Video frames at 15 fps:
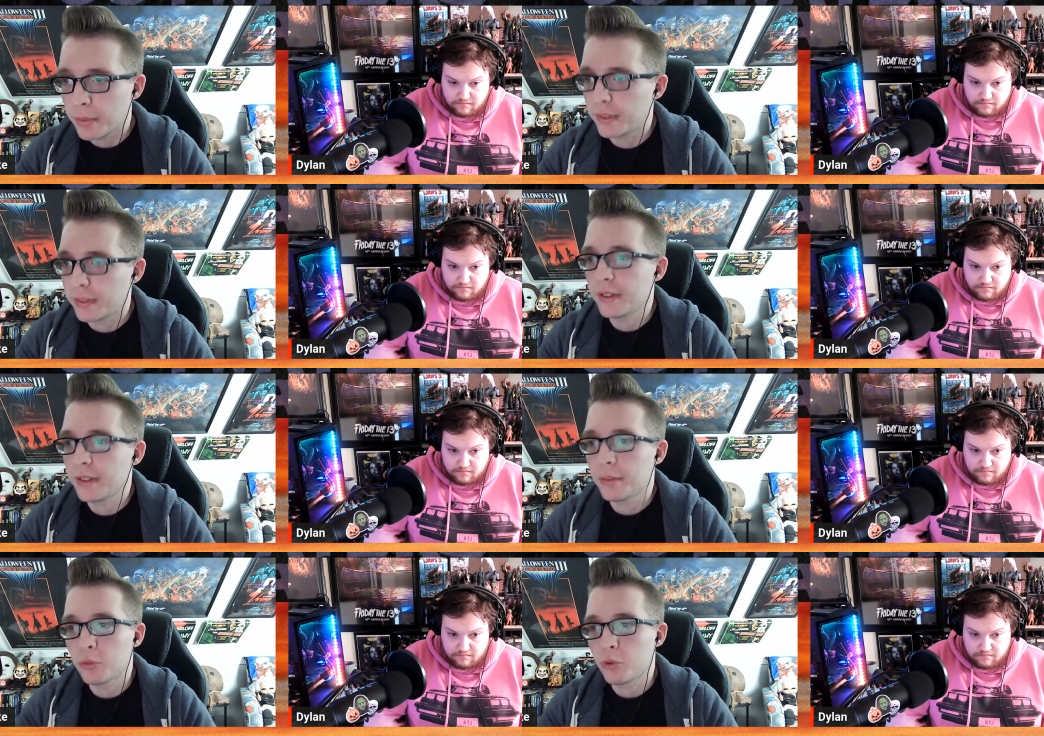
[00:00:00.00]
Speaker 1: as
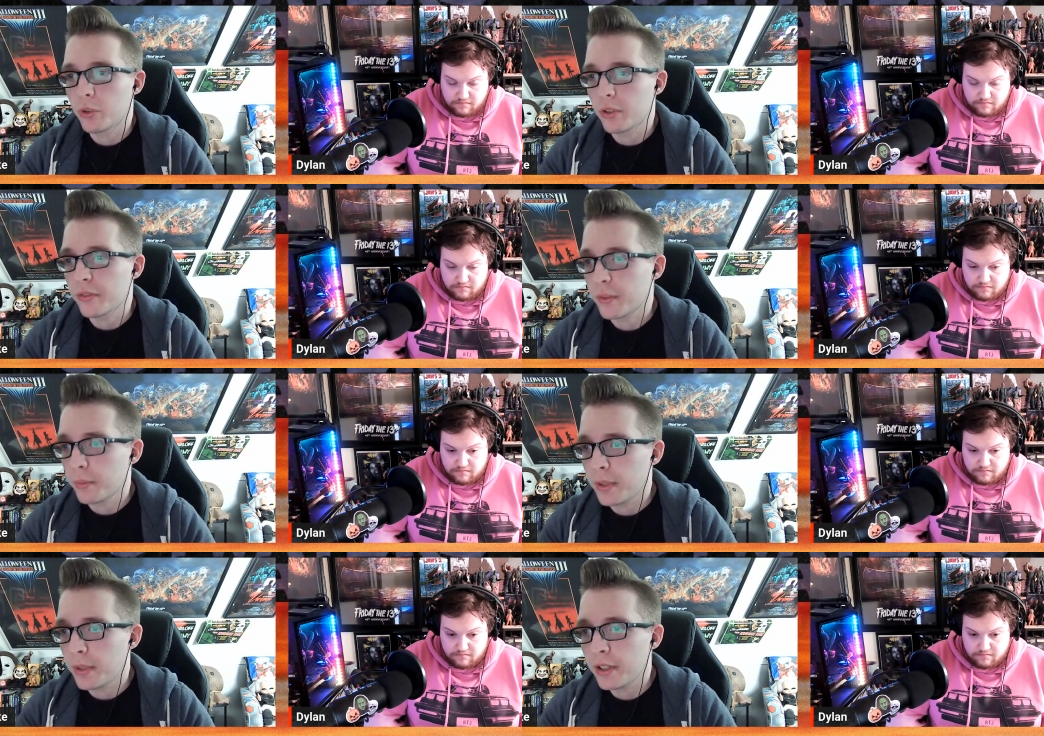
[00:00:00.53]
some sort of
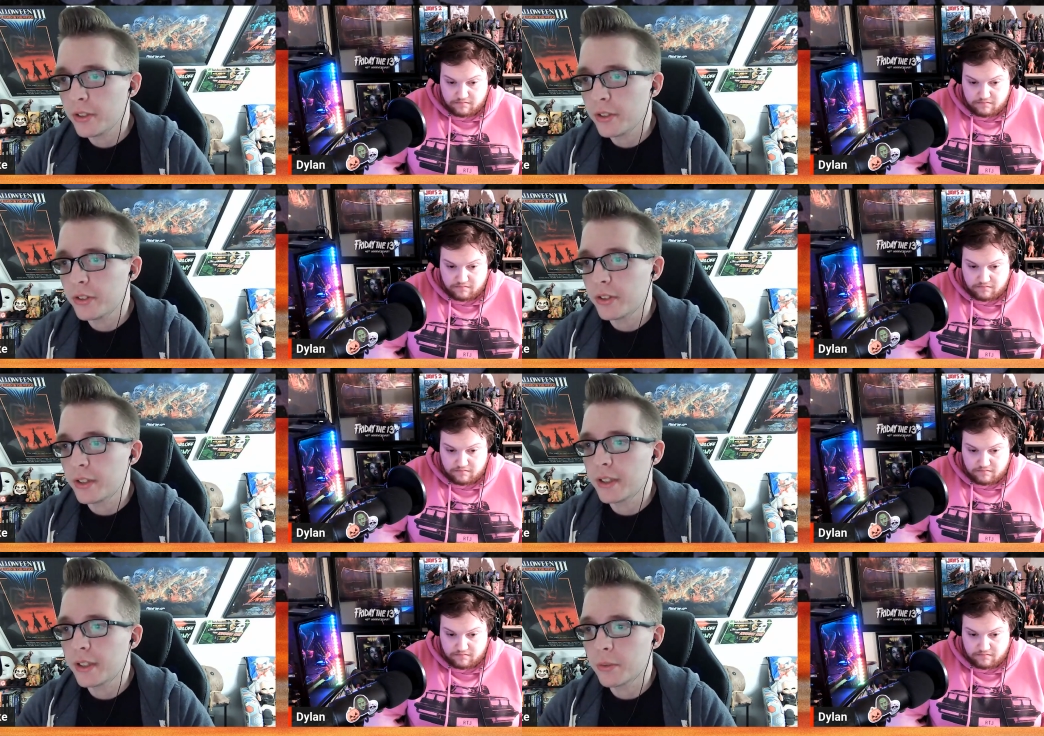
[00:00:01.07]

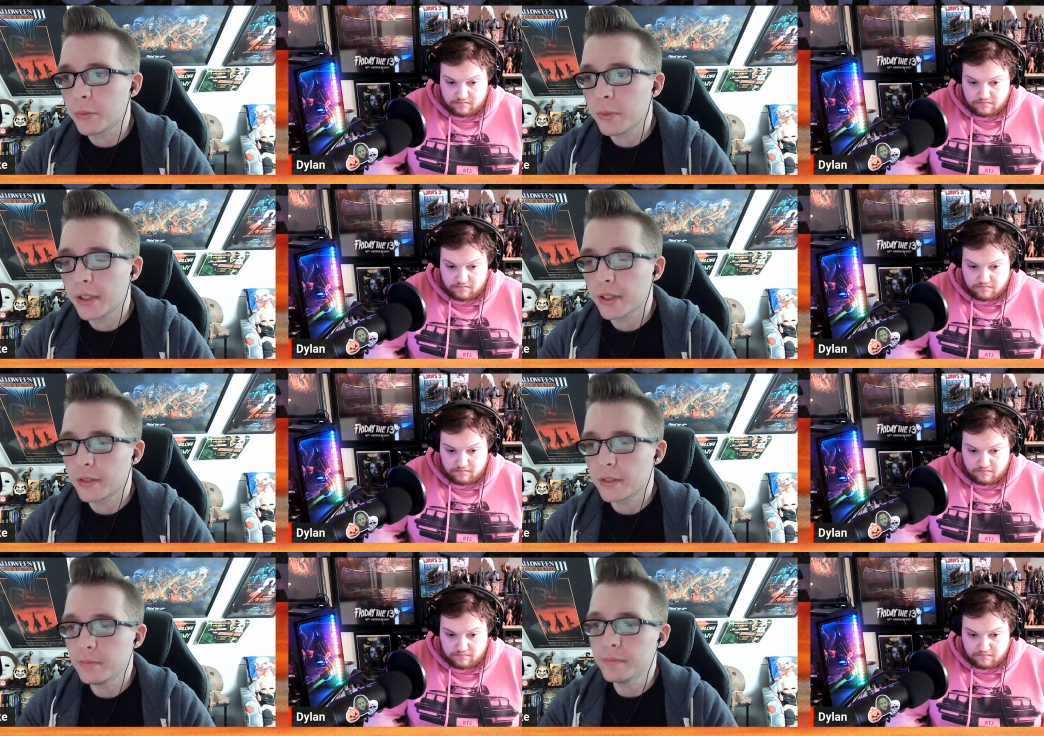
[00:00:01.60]
comparison here
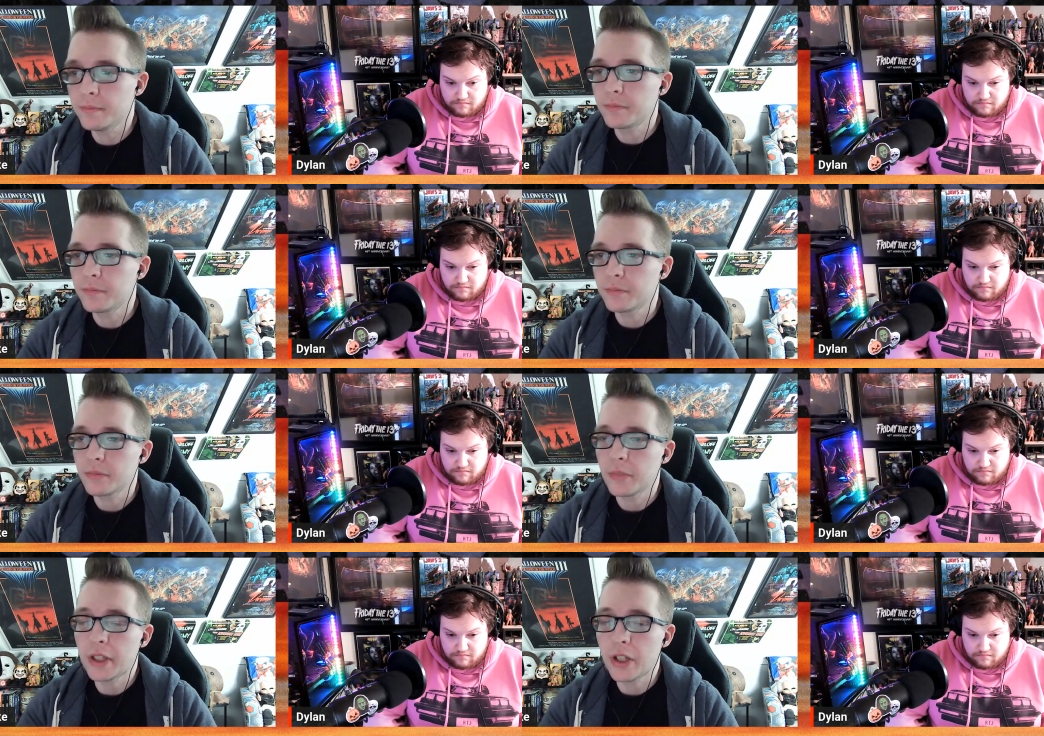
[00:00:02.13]
where,
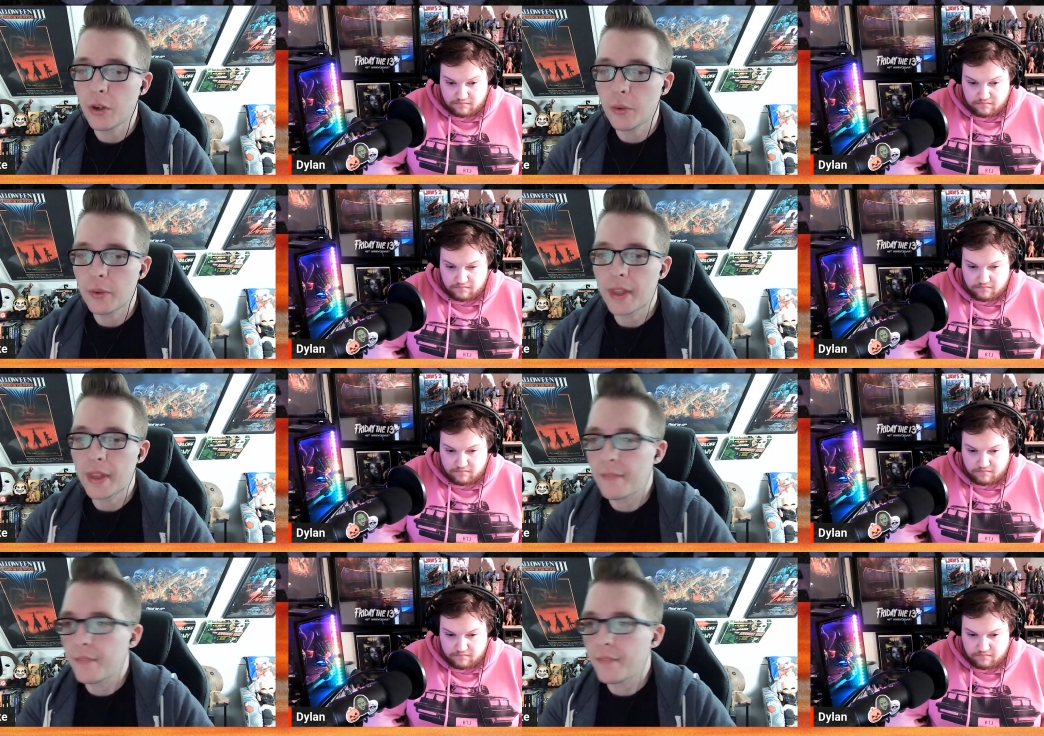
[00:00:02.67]
you know,
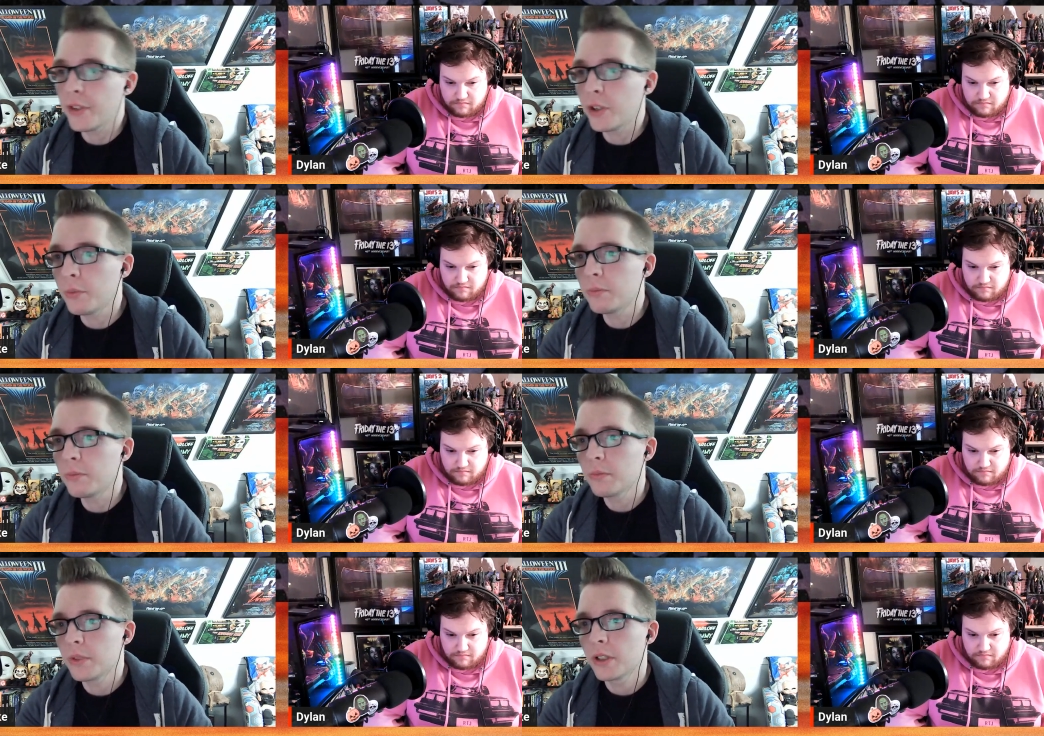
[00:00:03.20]
that film